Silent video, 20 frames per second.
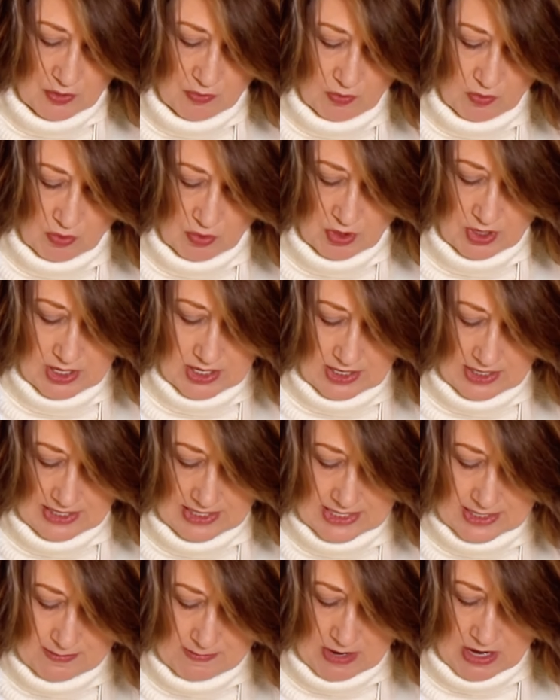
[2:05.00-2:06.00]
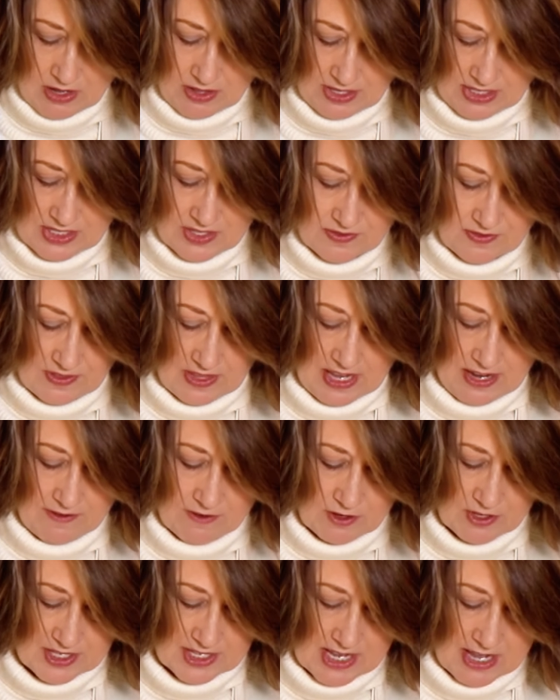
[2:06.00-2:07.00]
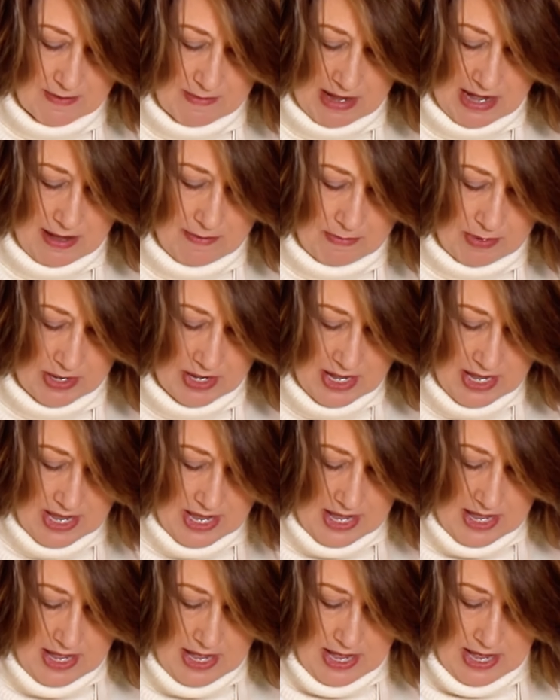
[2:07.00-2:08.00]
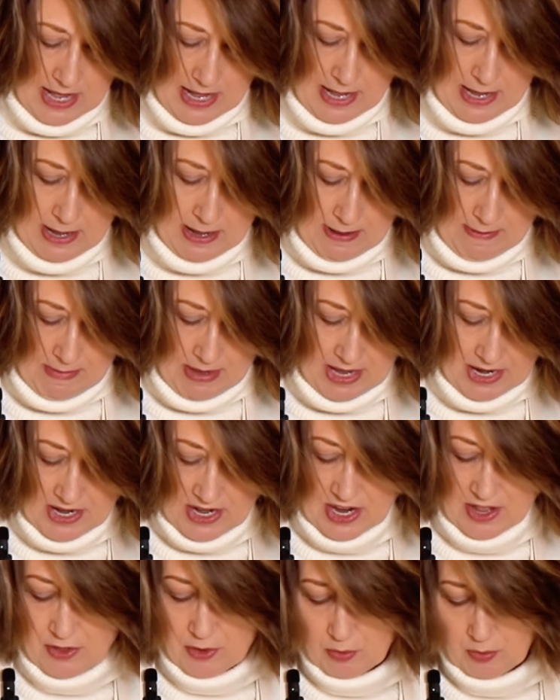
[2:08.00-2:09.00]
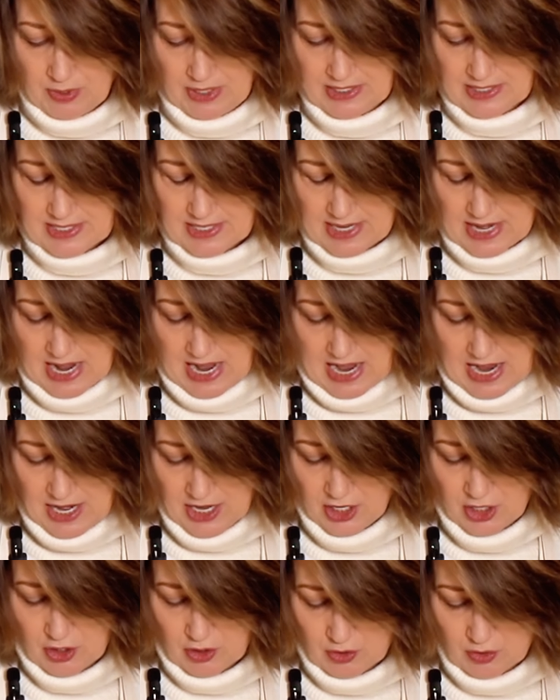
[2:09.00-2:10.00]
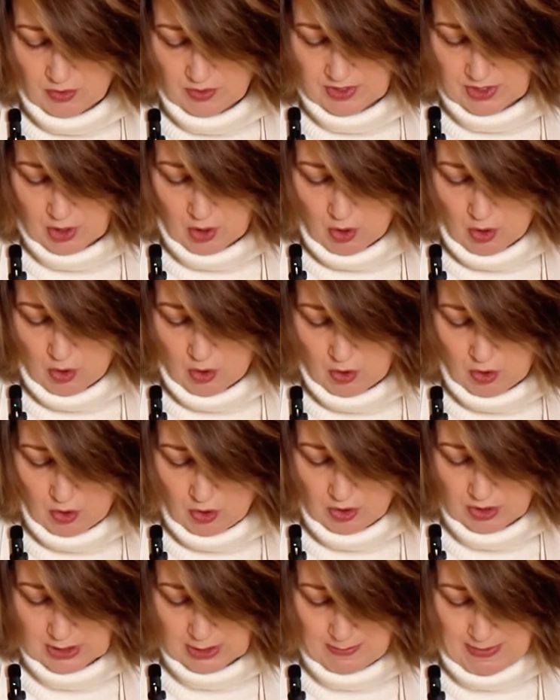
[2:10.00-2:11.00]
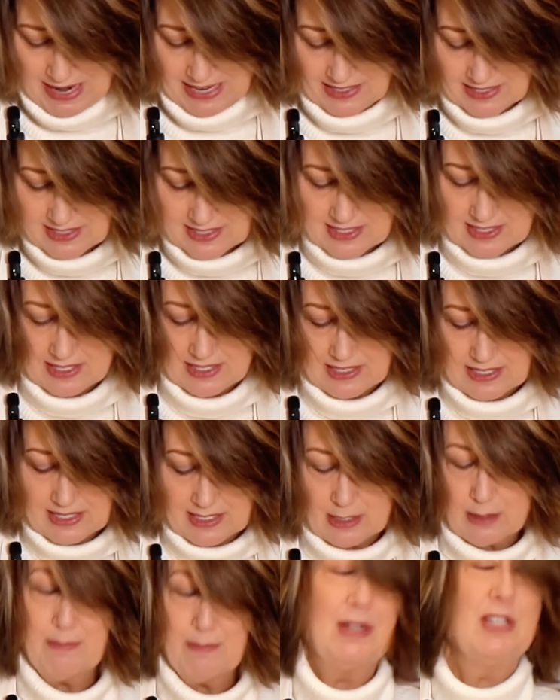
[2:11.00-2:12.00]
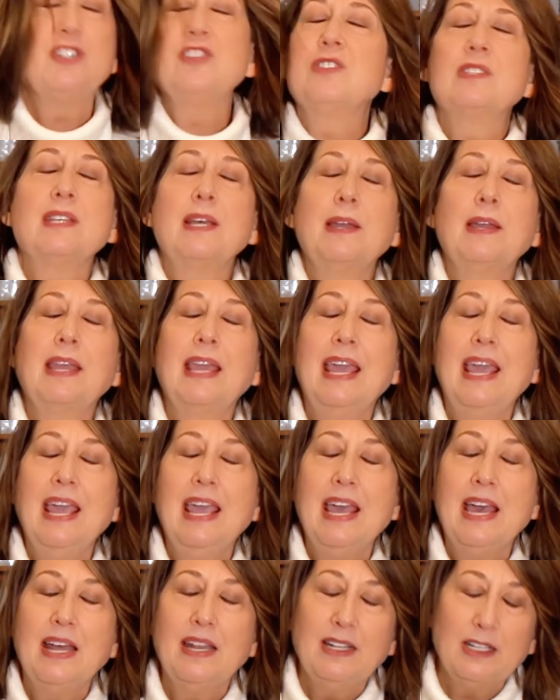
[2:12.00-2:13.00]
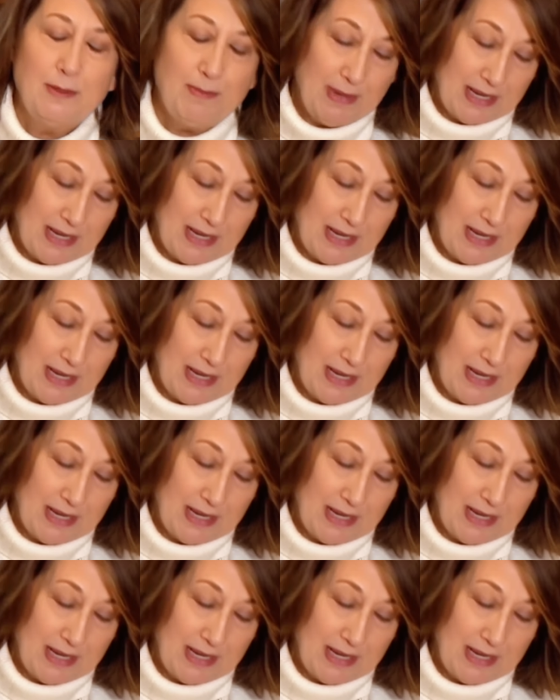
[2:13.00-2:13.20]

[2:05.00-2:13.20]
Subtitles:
can really smell these flavors come up. Another reason I use whole spices as much as I can is